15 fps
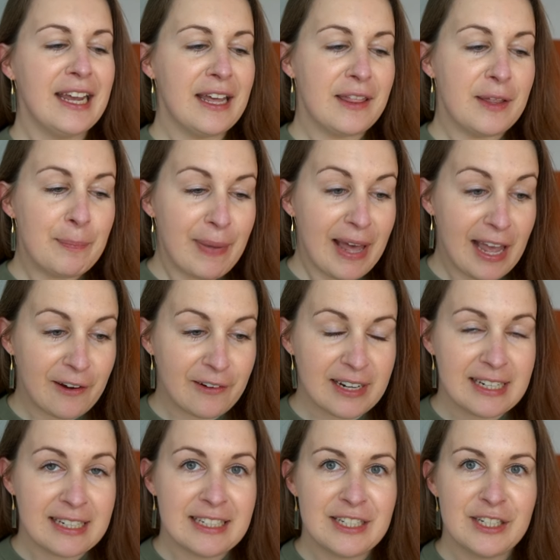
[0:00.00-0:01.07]
the
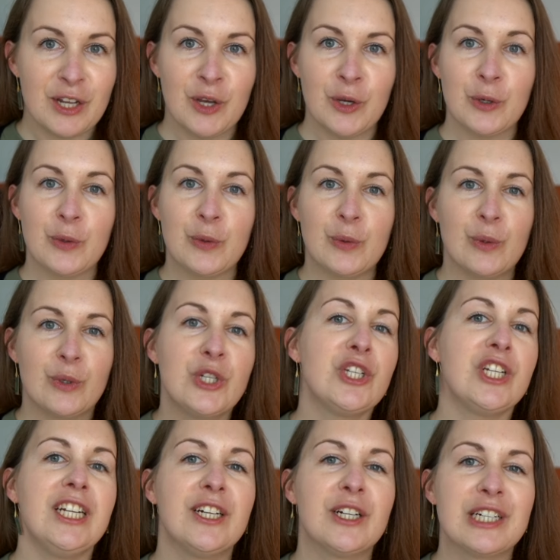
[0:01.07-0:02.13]
parent who
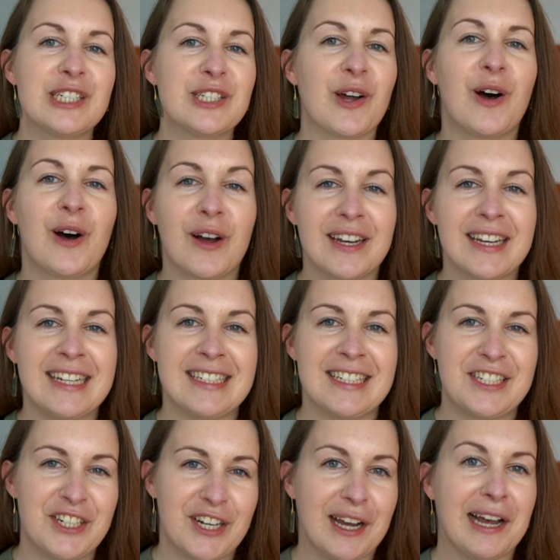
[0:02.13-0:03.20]
cheers on his
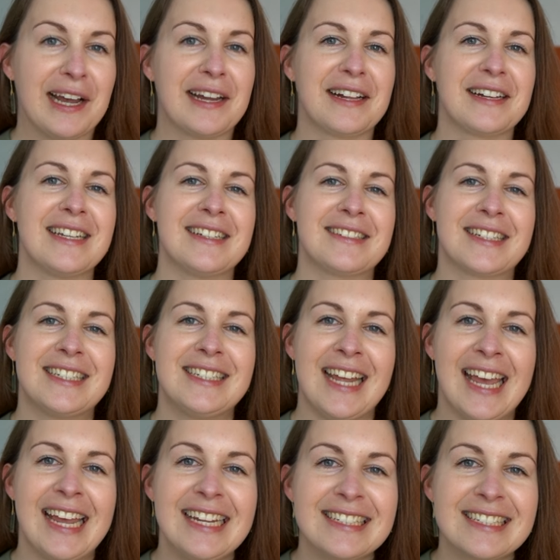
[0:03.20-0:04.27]
child as it
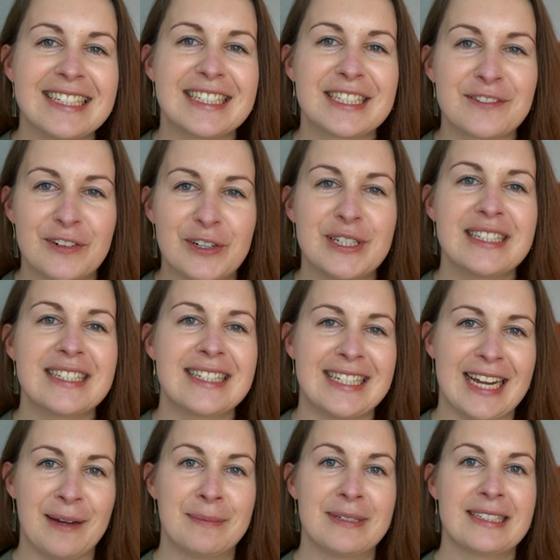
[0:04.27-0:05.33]
takes its first
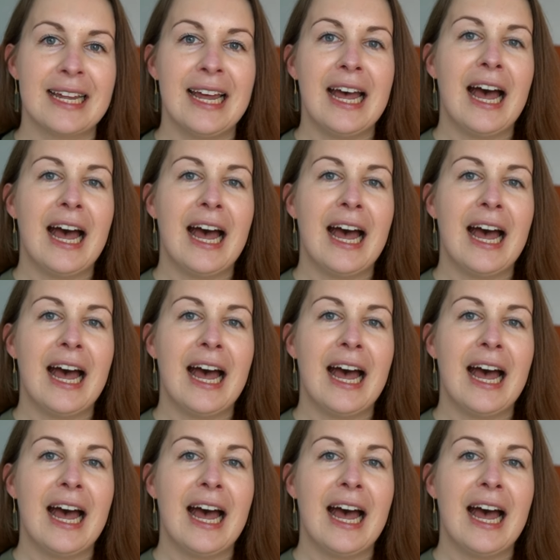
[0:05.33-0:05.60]
steps